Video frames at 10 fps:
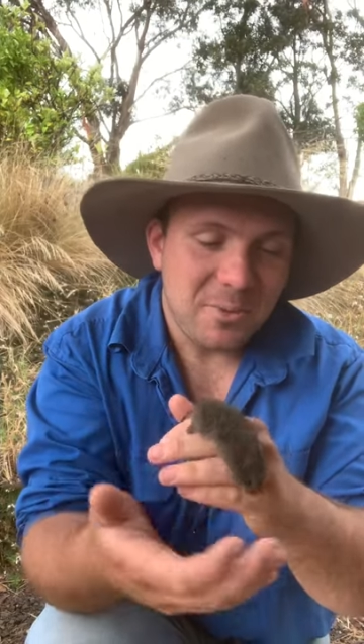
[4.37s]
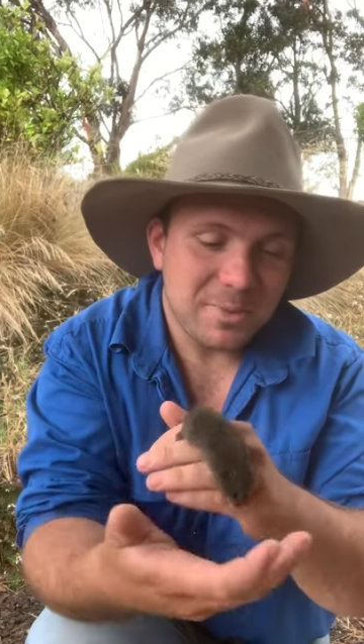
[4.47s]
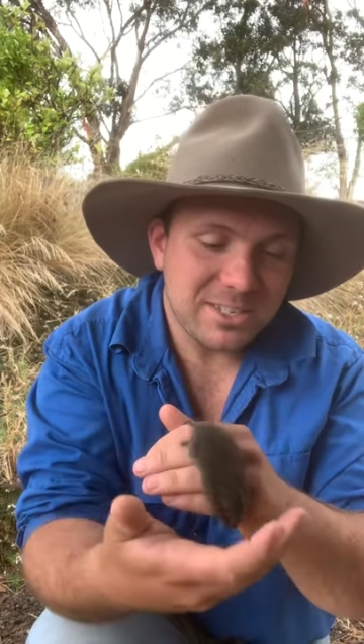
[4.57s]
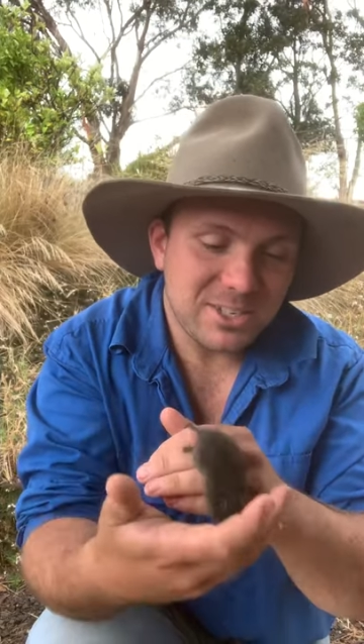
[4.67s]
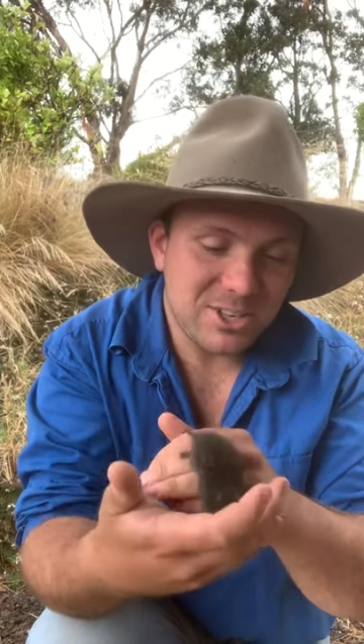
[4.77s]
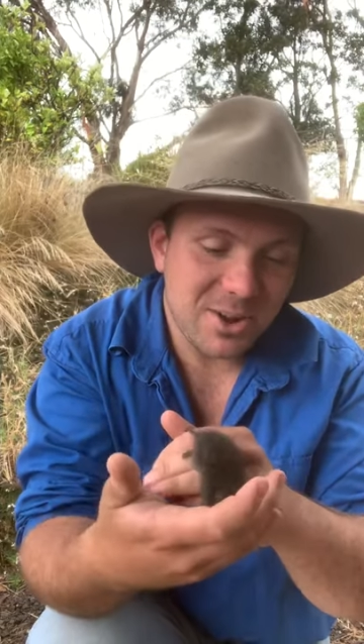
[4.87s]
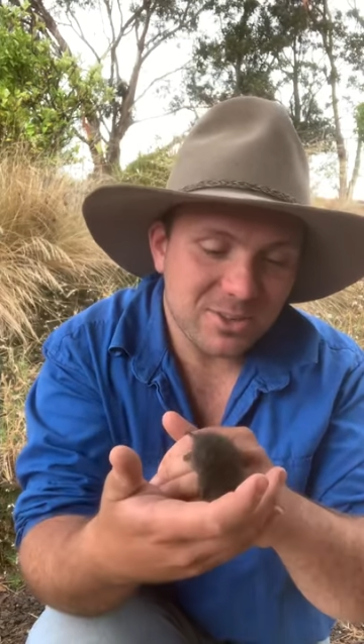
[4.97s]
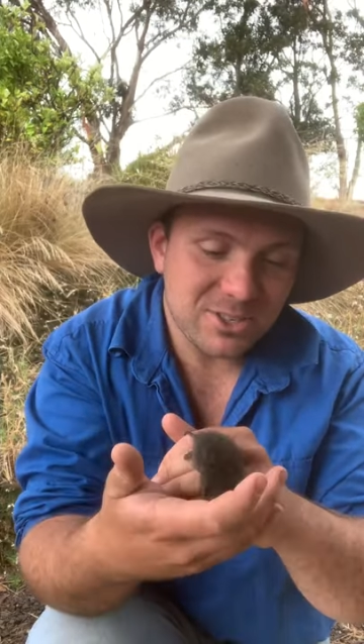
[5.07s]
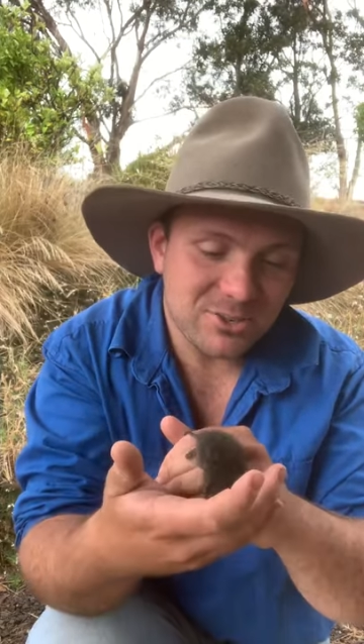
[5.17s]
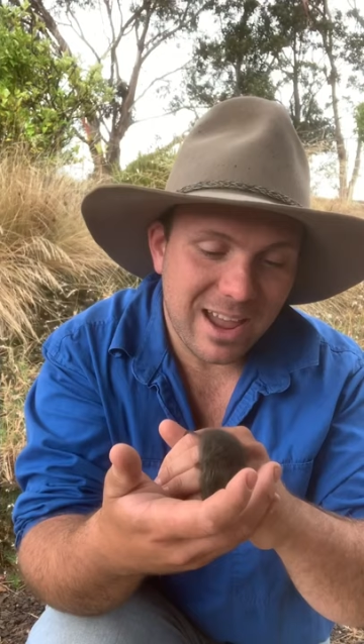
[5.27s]
But did you know
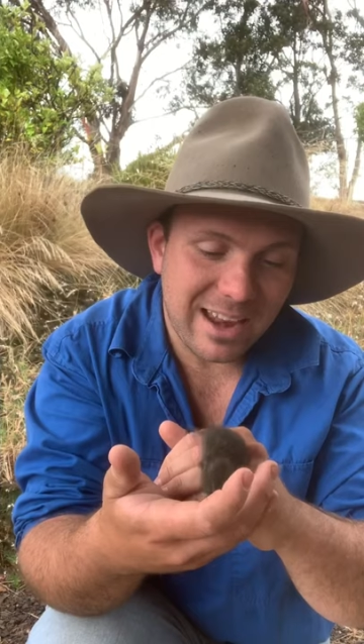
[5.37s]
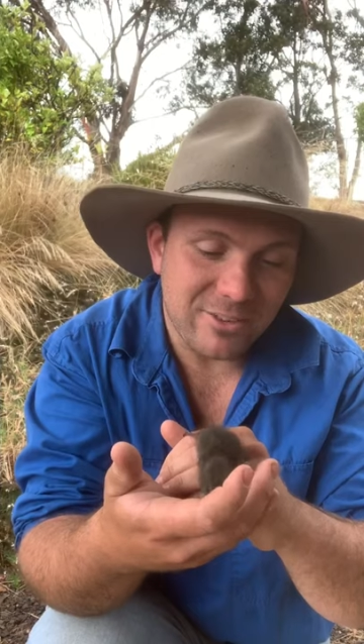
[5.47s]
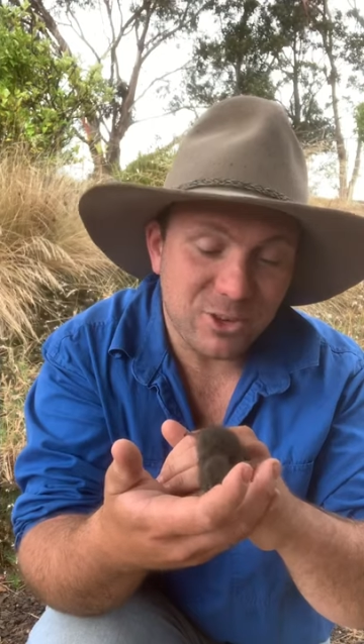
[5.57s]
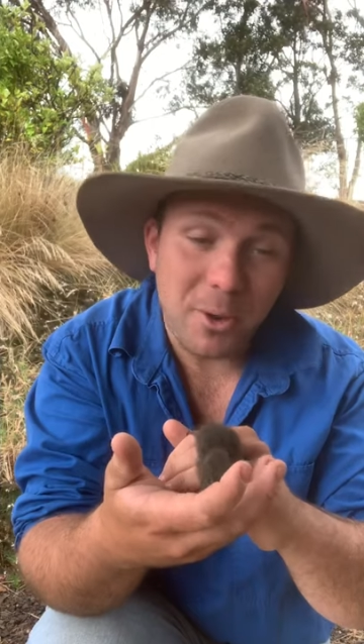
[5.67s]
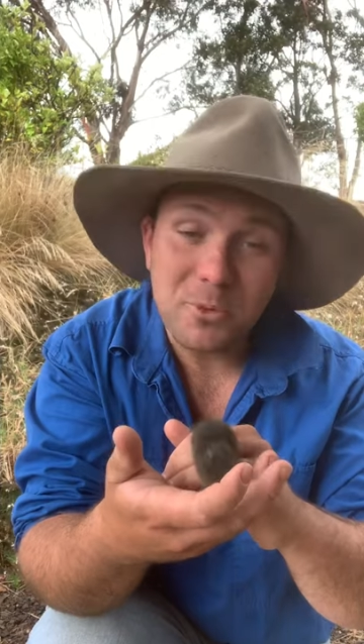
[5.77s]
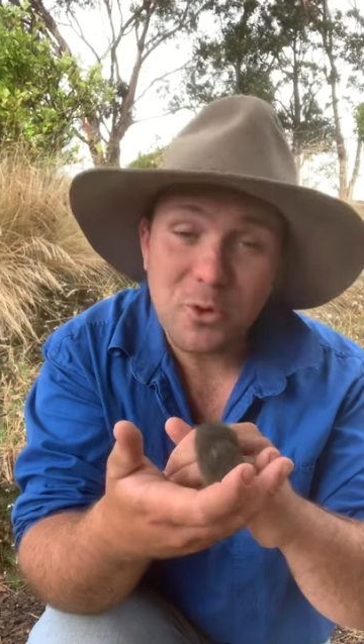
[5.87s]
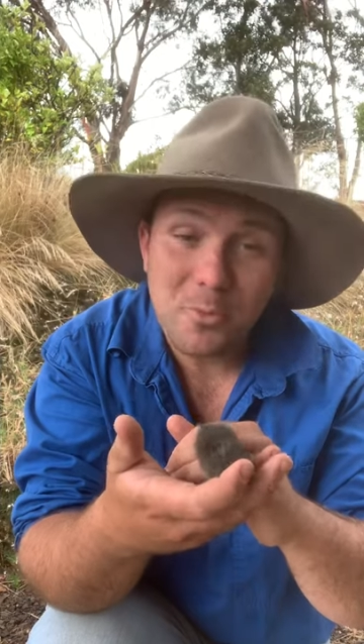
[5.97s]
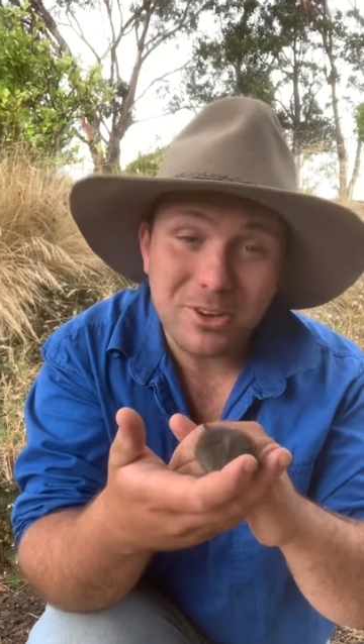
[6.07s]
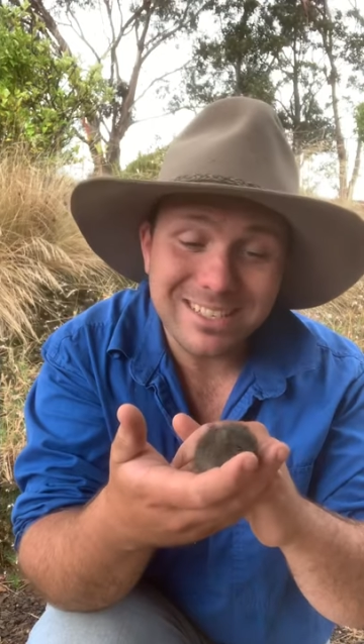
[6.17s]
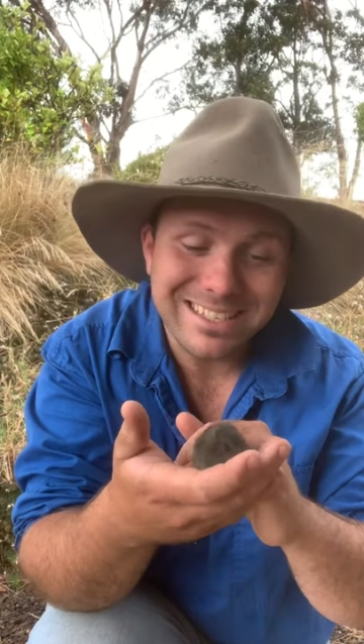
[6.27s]
Australia is home to
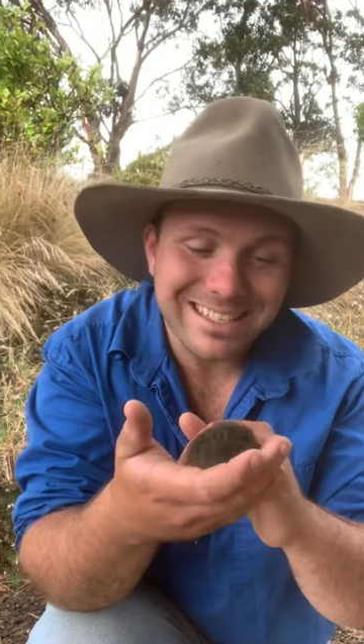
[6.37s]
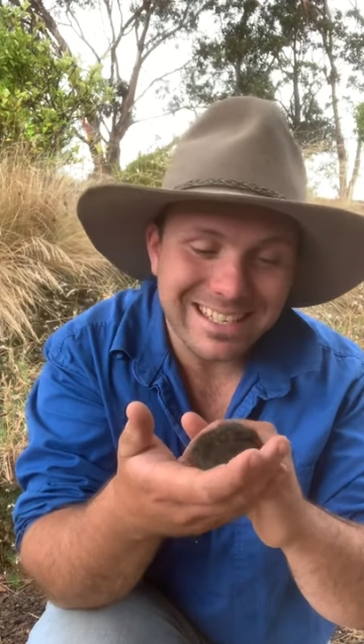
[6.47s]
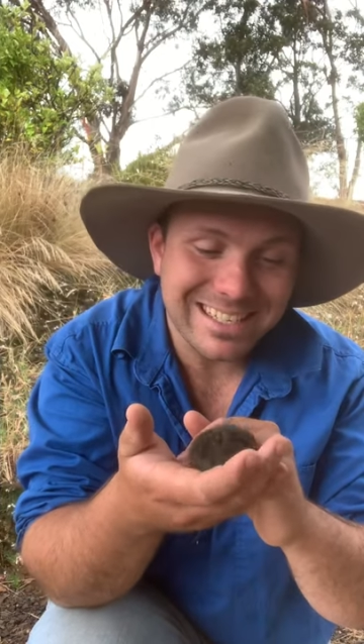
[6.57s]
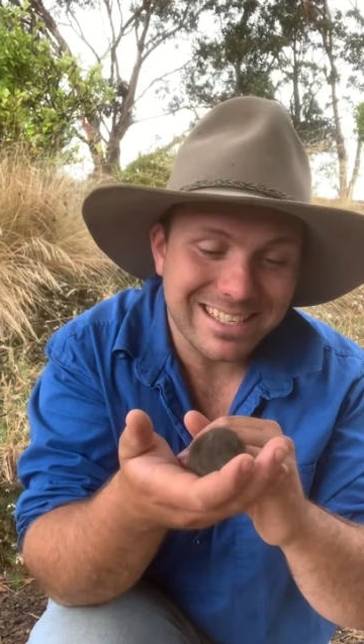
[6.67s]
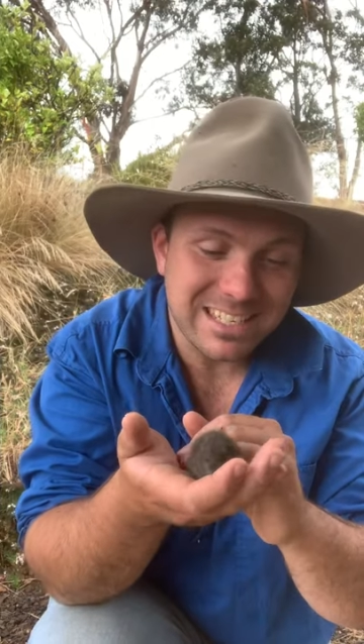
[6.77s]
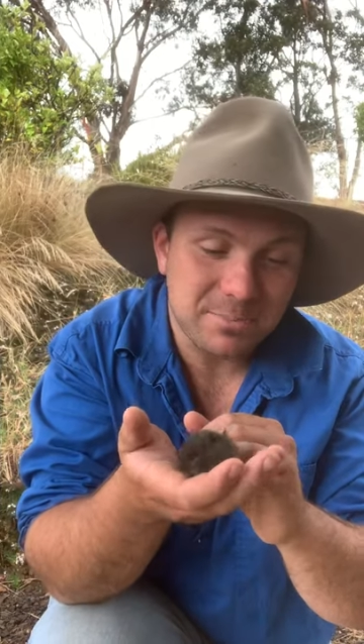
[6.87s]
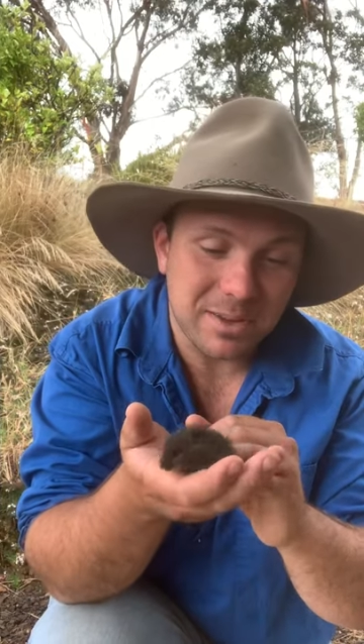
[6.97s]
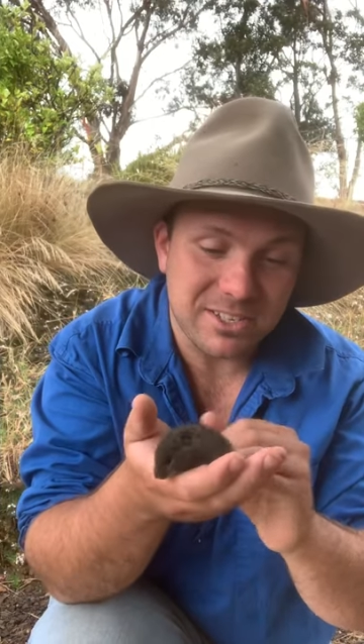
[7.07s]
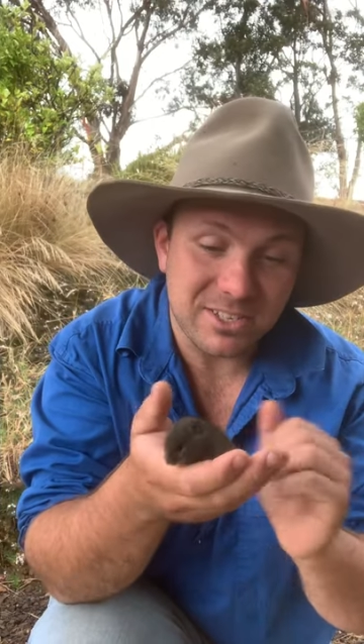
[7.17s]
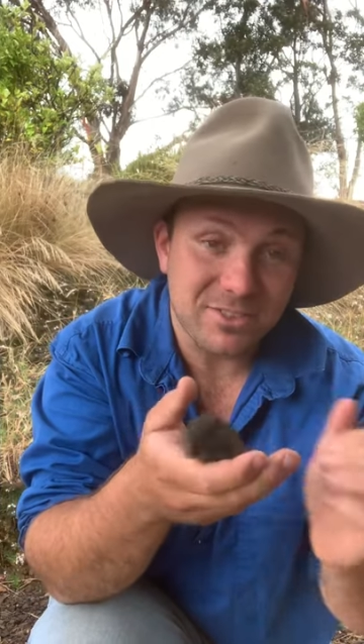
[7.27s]
almost 60
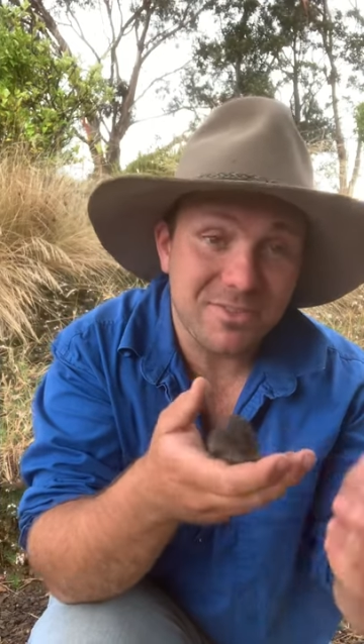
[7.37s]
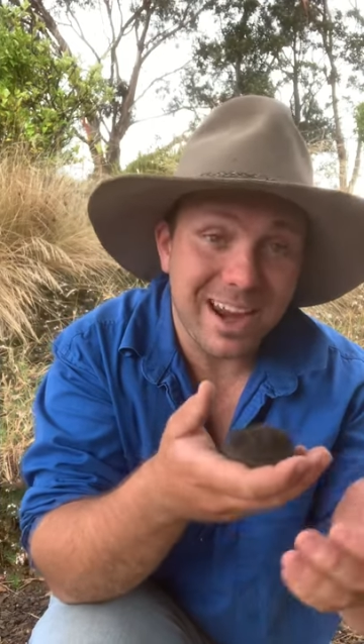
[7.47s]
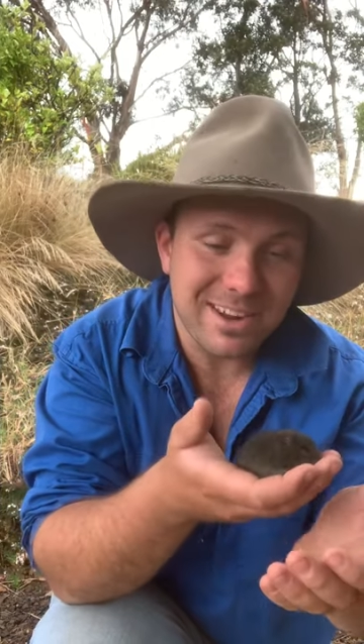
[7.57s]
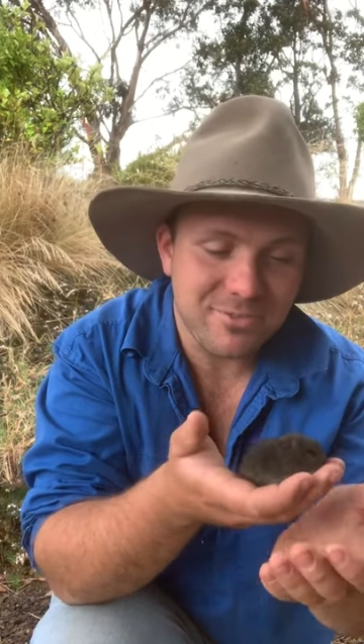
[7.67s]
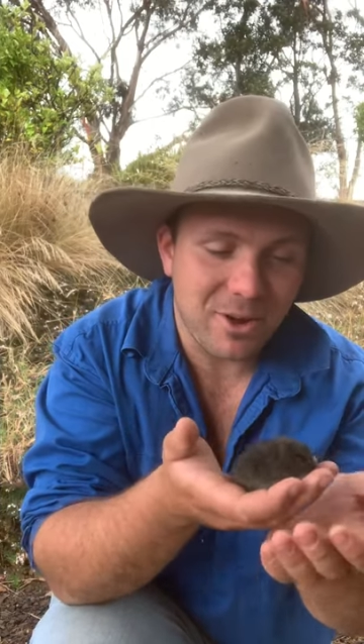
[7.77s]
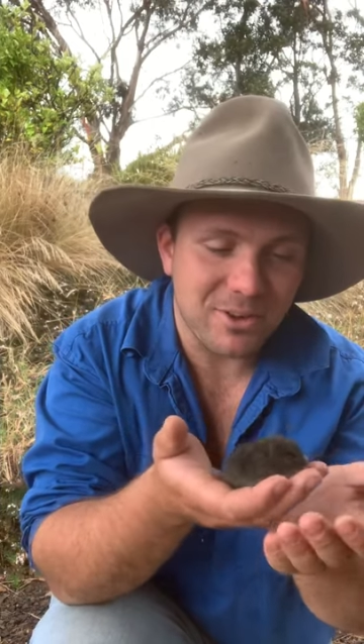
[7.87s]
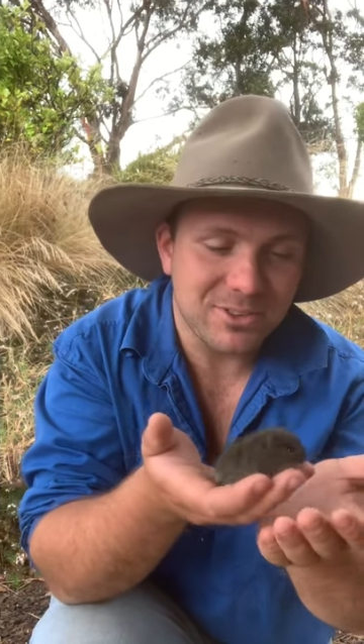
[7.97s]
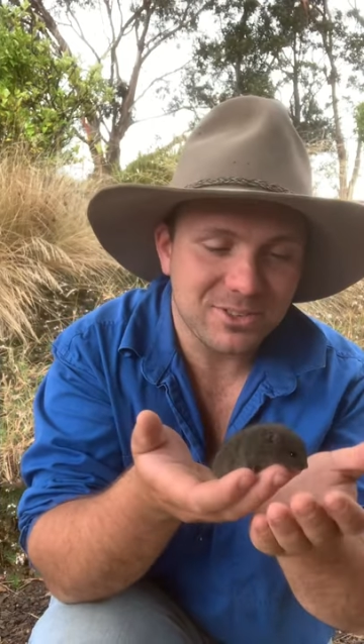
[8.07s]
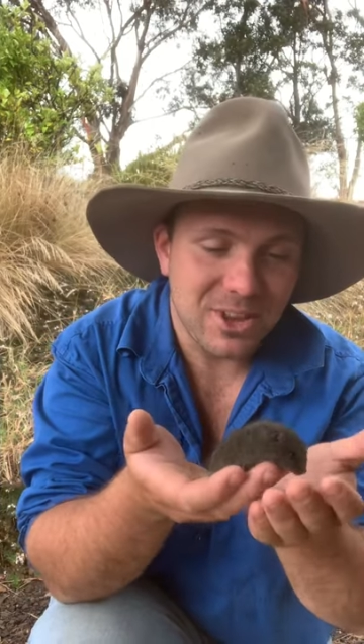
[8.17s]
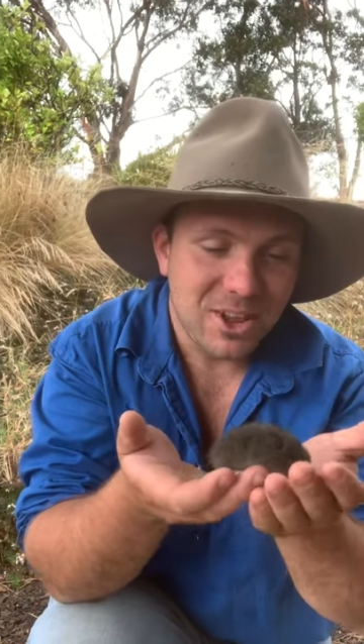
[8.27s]
species of native rodents